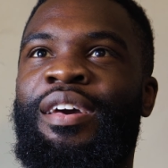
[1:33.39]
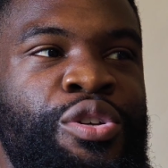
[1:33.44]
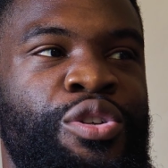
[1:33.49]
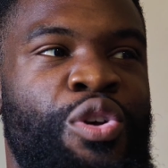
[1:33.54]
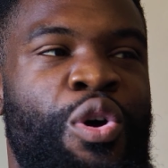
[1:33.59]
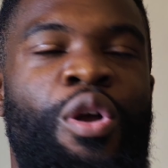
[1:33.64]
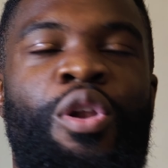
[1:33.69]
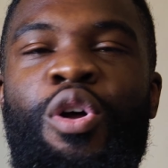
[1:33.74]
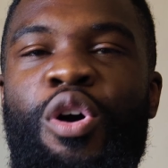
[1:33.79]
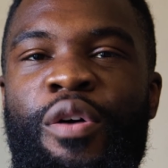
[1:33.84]

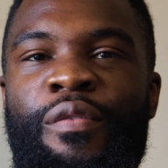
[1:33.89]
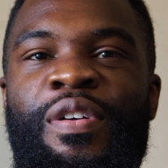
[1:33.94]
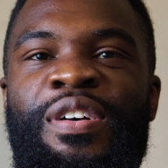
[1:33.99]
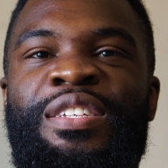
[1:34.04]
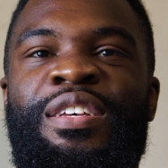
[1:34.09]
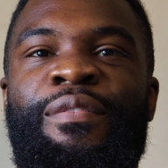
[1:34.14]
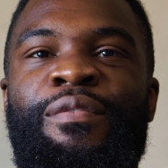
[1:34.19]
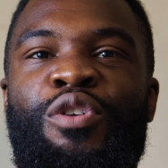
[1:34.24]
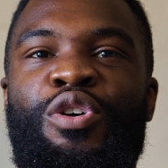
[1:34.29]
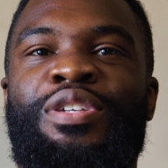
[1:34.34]
So a lot of
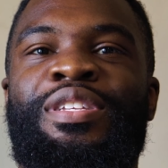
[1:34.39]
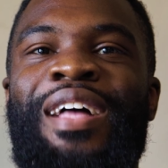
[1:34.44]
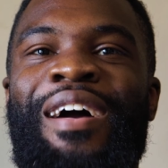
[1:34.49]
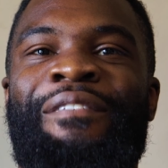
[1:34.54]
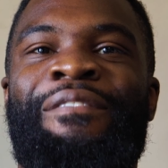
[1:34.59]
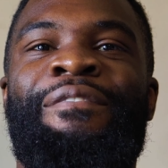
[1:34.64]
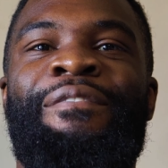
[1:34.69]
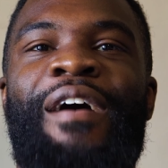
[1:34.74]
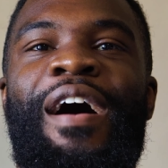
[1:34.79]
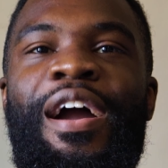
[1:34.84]
us have lost
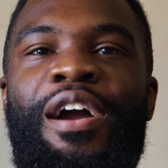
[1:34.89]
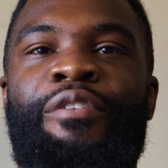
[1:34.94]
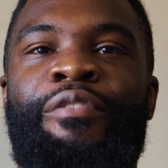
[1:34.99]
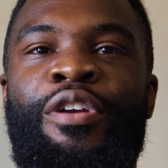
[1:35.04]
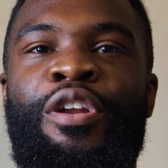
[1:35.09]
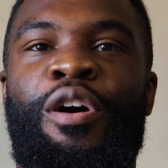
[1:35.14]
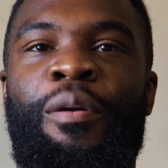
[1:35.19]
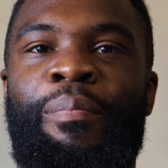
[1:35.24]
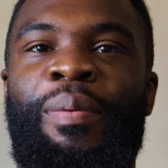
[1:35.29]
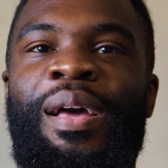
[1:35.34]
that fire in our